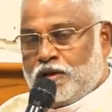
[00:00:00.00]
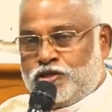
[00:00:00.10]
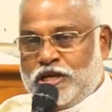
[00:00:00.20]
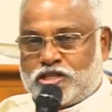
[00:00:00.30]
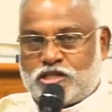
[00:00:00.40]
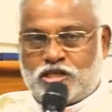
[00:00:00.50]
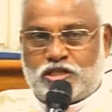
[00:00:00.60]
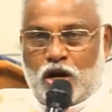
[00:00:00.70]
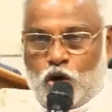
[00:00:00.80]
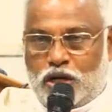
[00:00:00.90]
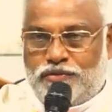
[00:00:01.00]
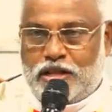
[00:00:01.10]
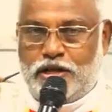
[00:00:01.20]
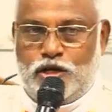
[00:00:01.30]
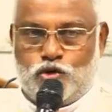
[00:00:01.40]
Jesus is the lawgiver
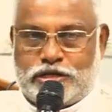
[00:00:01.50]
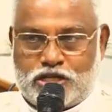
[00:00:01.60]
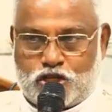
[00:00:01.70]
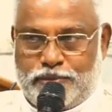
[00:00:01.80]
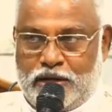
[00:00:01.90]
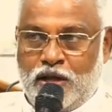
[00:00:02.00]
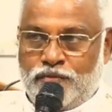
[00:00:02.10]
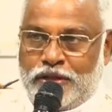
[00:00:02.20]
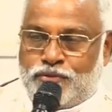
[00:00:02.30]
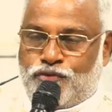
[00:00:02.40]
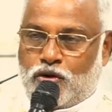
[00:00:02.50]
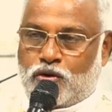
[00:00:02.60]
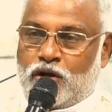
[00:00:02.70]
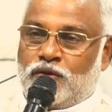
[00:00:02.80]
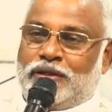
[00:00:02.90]
in the New Testament.
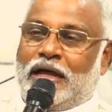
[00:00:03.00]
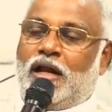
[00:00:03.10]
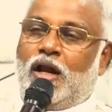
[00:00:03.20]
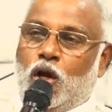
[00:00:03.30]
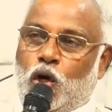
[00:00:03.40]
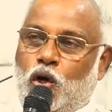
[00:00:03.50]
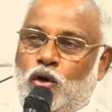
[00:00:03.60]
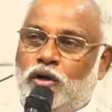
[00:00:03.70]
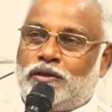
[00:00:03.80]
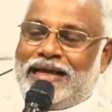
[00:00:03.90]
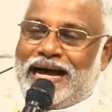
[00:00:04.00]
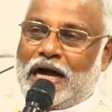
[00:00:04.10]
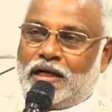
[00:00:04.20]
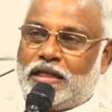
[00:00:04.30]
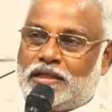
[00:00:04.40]
Therefore, the law,
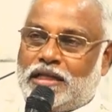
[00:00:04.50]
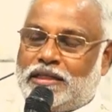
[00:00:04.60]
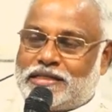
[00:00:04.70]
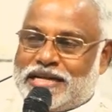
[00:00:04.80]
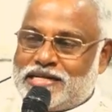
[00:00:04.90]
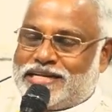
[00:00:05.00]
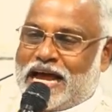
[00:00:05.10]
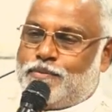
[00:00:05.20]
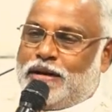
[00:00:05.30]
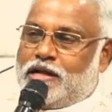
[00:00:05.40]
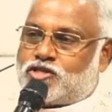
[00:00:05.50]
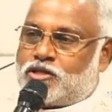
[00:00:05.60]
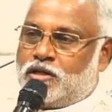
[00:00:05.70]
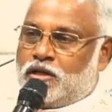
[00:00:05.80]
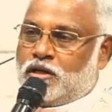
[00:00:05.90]
the Ten
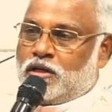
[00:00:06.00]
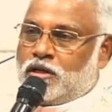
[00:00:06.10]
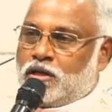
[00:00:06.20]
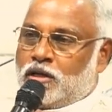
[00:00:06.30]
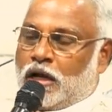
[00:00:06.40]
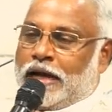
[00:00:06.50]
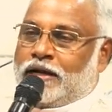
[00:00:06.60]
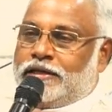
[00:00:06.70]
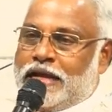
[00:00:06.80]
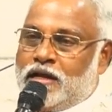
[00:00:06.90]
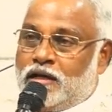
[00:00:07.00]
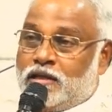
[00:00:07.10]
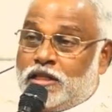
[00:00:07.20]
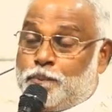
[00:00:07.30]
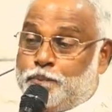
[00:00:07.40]
Tablets, and
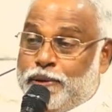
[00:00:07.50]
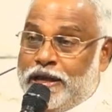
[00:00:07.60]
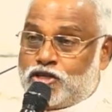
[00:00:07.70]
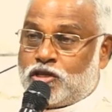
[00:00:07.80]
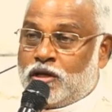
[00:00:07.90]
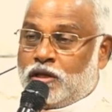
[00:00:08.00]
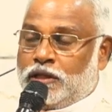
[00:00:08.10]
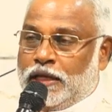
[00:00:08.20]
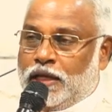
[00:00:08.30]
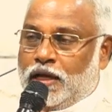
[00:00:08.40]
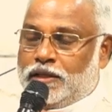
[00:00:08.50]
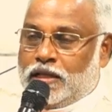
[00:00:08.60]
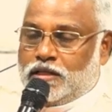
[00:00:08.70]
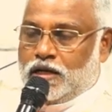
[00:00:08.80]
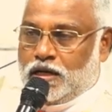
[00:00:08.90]
then the priest,
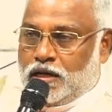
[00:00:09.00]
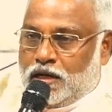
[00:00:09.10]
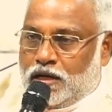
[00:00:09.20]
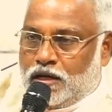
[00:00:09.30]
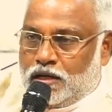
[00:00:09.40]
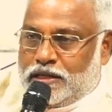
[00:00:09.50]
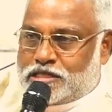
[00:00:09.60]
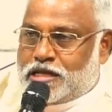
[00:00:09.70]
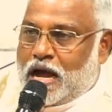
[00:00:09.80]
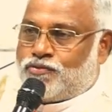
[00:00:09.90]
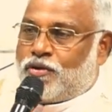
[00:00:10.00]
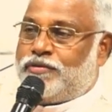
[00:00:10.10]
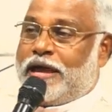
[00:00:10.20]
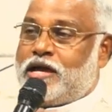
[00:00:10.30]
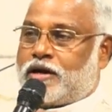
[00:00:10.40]
the staff
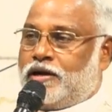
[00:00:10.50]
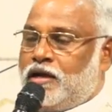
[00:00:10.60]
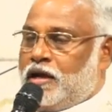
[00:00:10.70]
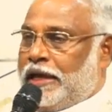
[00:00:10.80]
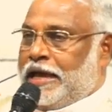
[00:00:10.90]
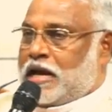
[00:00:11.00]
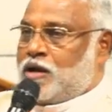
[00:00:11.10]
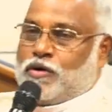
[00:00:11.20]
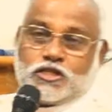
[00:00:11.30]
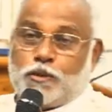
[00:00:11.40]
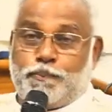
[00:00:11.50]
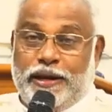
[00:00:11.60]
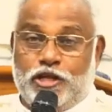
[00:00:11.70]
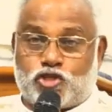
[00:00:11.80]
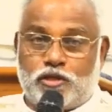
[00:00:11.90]
of Aaron. Aaron was the
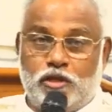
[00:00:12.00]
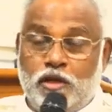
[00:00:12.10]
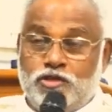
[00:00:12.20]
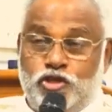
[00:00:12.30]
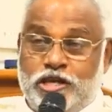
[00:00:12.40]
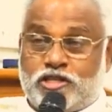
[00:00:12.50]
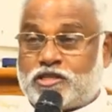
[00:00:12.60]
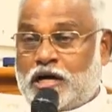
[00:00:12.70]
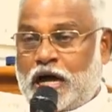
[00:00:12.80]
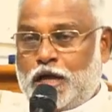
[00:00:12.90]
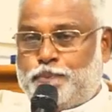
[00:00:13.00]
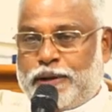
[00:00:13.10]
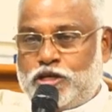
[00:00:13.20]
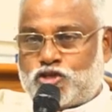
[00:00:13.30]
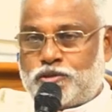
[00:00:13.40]
priest. Jesus the high
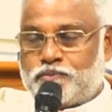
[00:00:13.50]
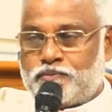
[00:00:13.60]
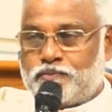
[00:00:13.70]
priest.